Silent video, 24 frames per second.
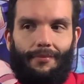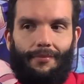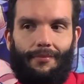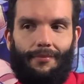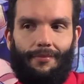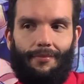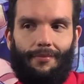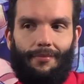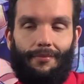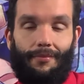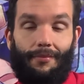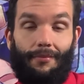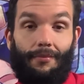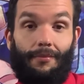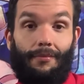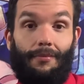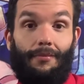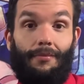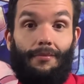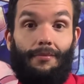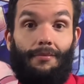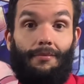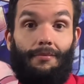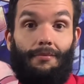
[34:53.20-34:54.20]

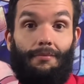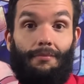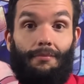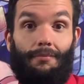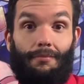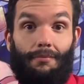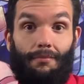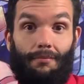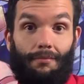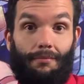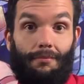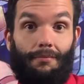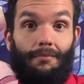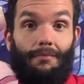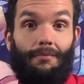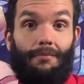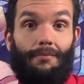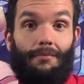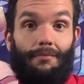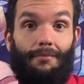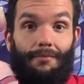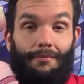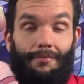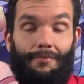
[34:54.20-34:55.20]

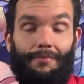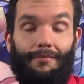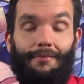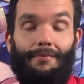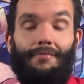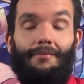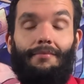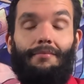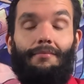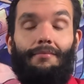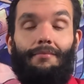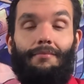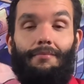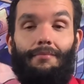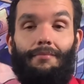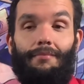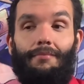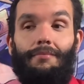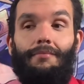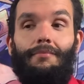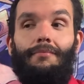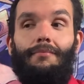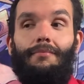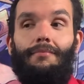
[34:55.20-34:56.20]

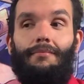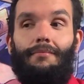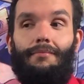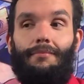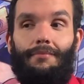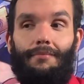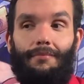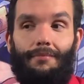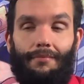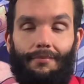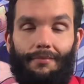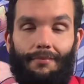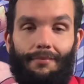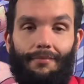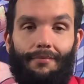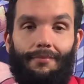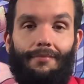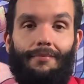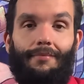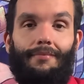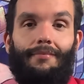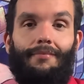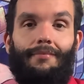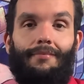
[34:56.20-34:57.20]

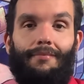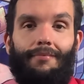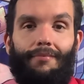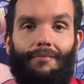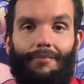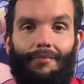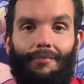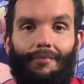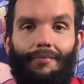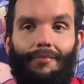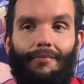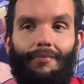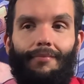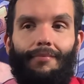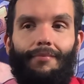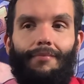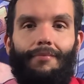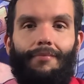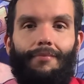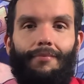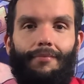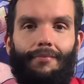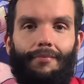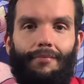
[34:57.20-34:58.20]

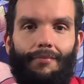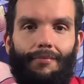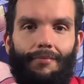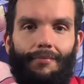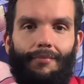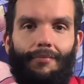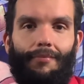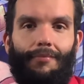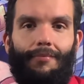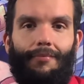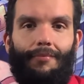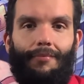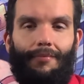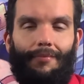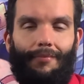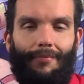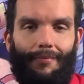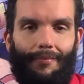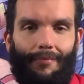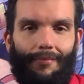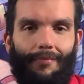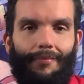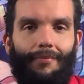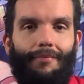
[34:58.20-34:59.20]

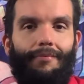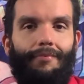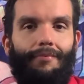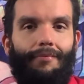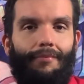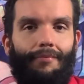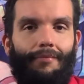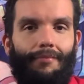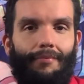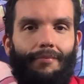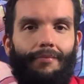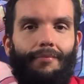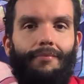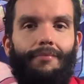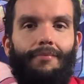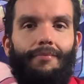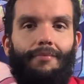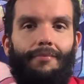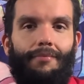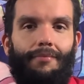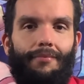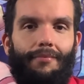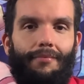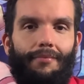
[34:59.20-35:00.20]

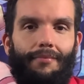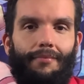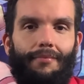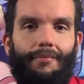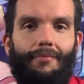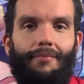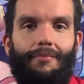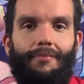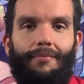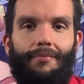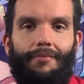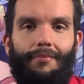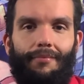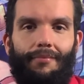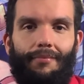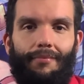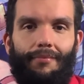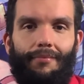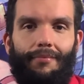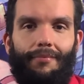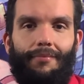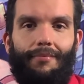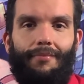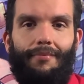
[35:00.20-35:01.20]
This person isn't speaking.